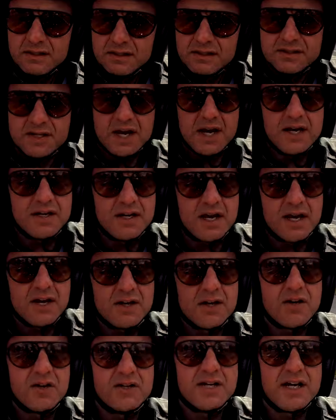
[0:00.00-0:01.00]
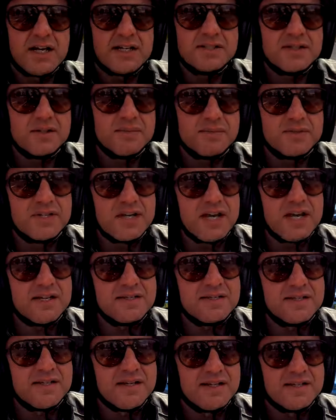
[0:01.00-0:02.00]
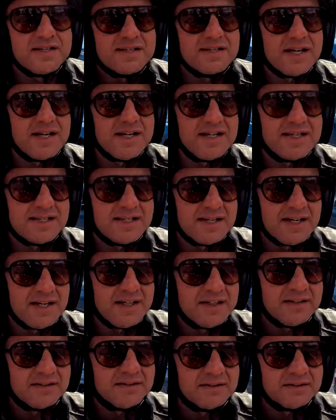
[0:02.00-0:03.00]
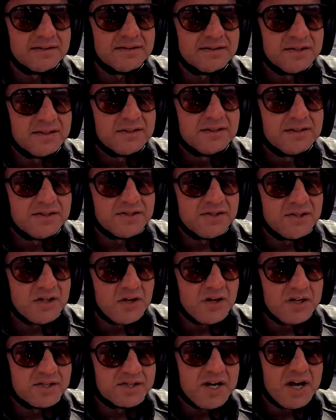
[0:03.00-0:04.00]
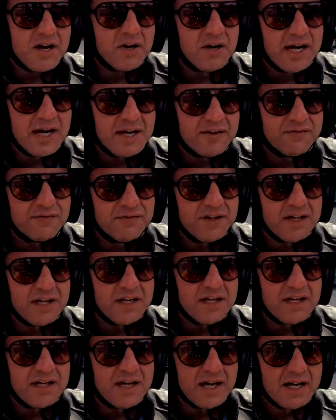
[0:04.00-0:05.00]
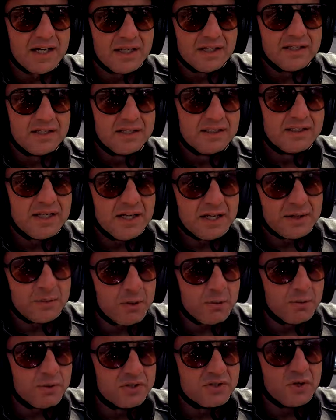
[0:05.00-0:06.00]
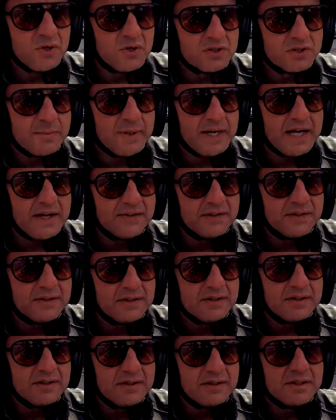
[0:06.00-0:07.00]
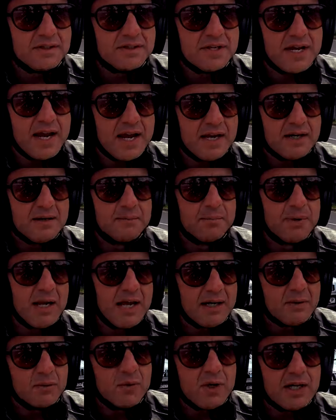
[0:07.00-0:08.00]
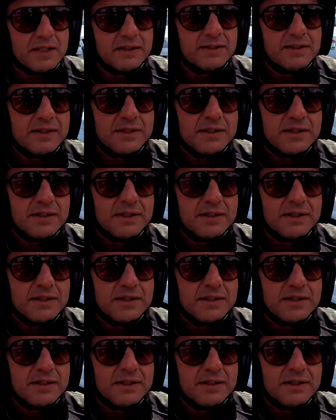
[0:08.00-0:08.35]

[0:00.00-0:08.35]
San Diego Customs, the SDC seat. As you guys know, I have the other one we talked about, the tan and black one,